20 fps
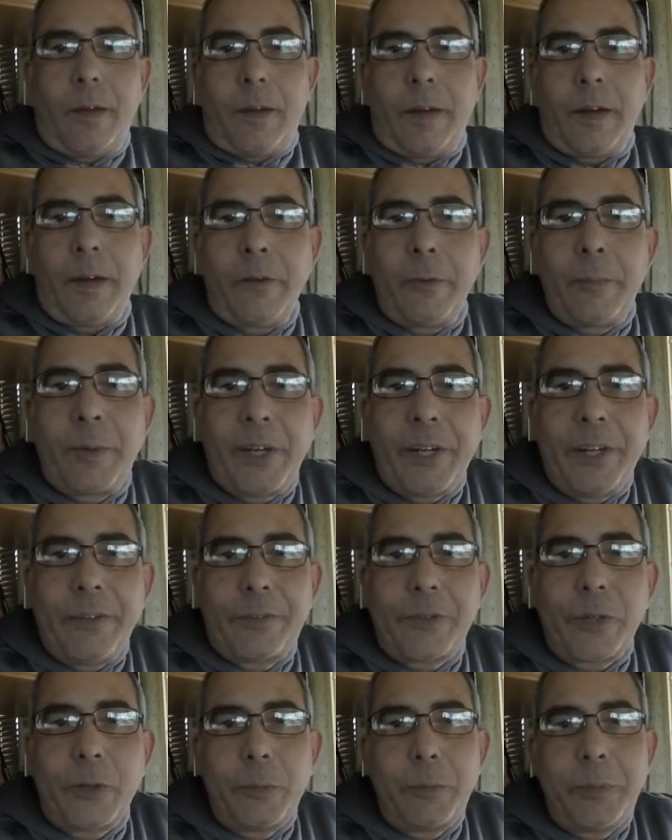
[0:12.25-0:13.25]
Hey everybody,
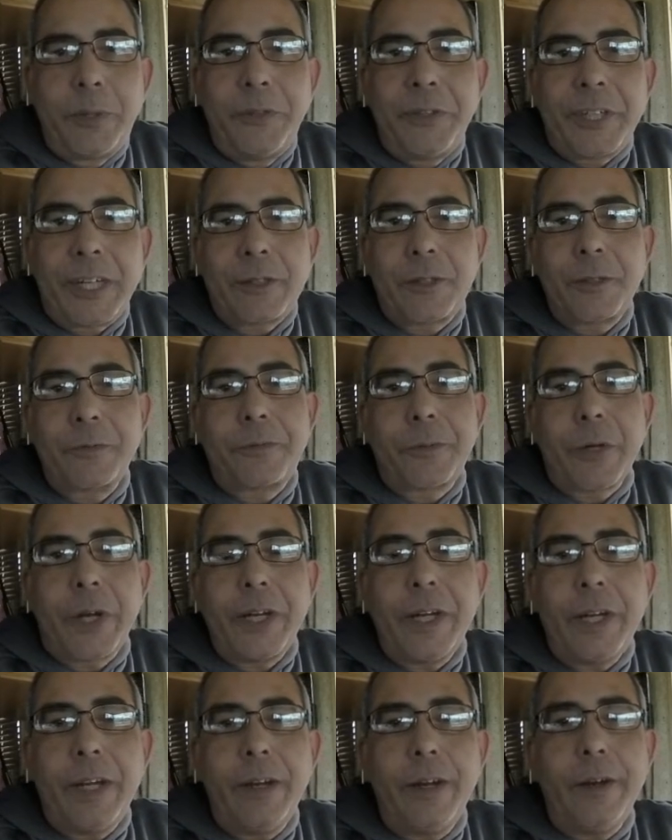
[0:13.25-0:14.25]
Sullen Boondocker
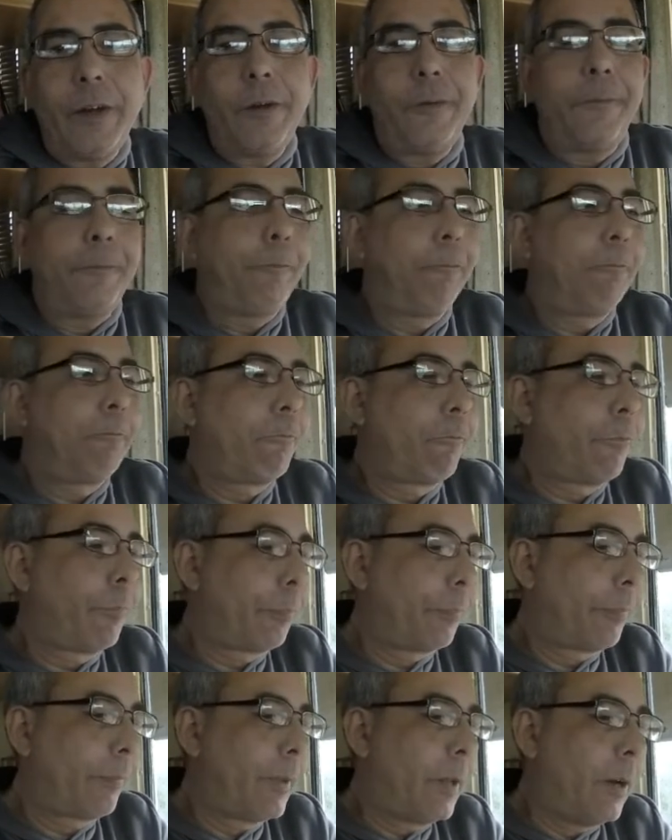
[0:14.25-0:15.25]
Freddy here.
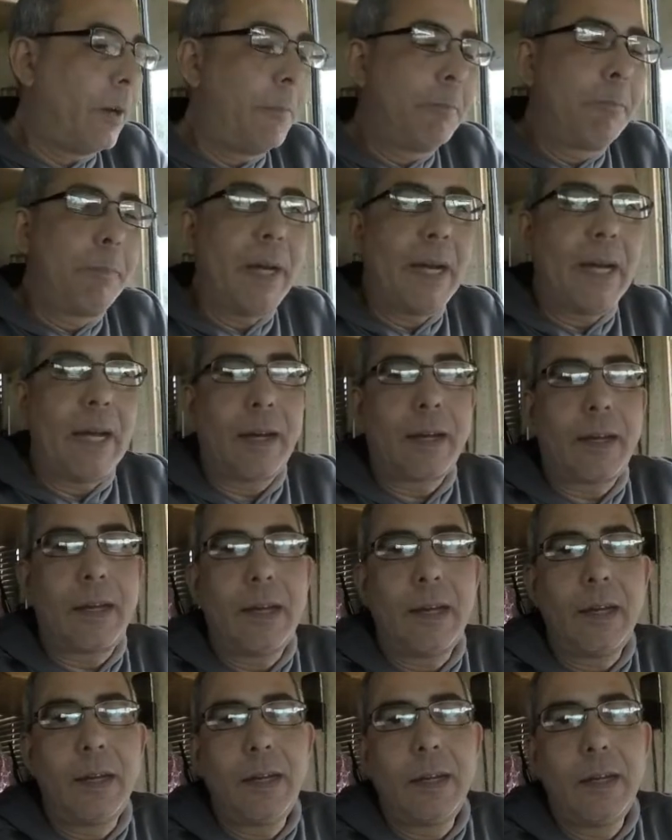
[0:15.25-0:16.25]
I'm back.
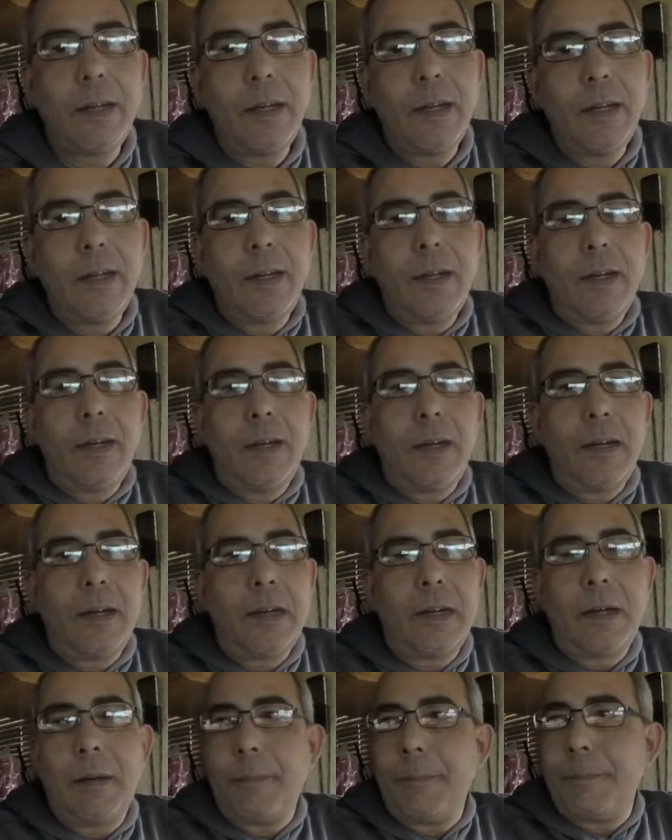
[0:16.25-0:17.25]

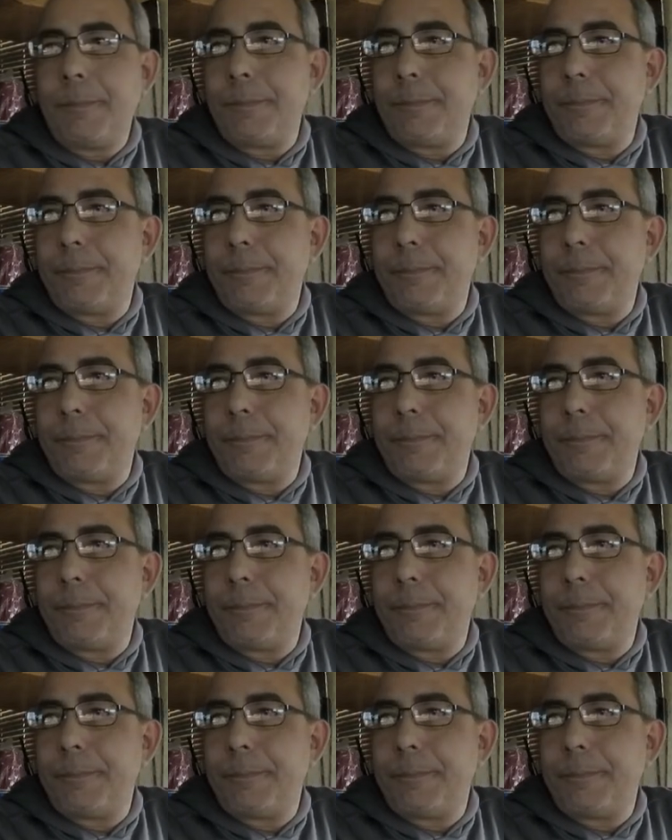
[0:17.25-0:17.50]
Um,